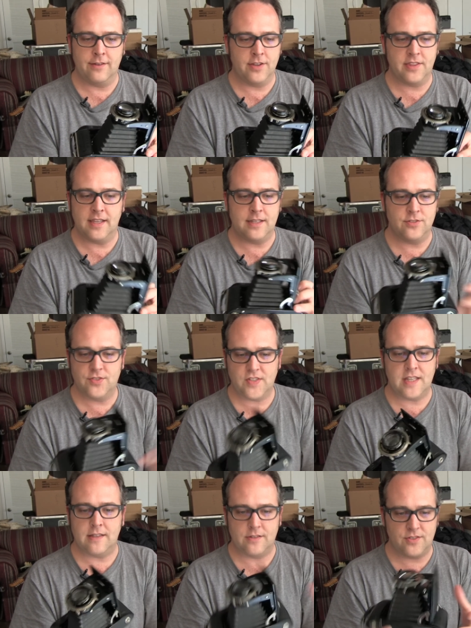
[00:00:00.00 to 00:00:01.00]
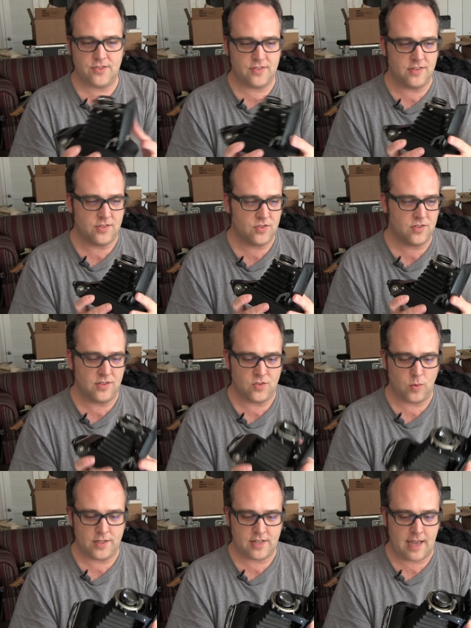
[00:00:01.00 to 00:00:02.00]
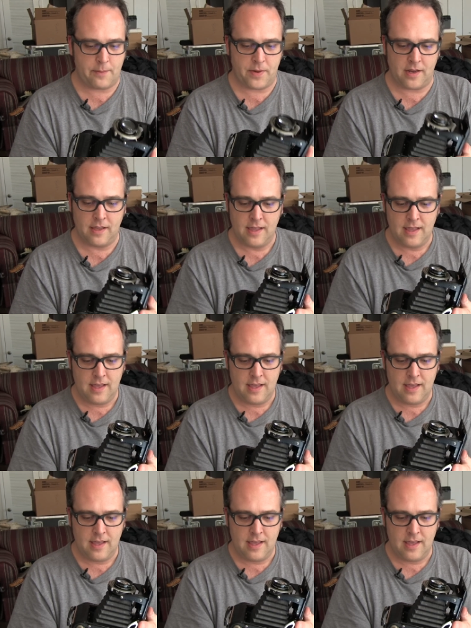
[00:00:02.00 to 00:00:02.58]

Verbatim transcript: Everything you see is is is what's happening.